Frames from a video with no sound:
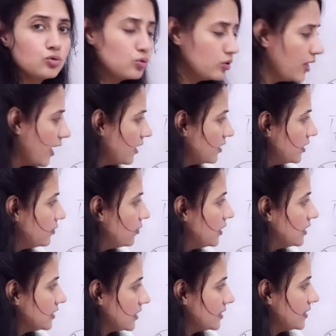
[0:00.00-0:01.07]
So that thing
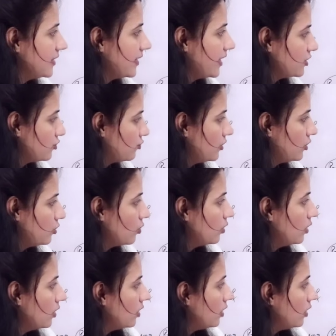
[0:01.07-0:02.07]
we'll discuss in next video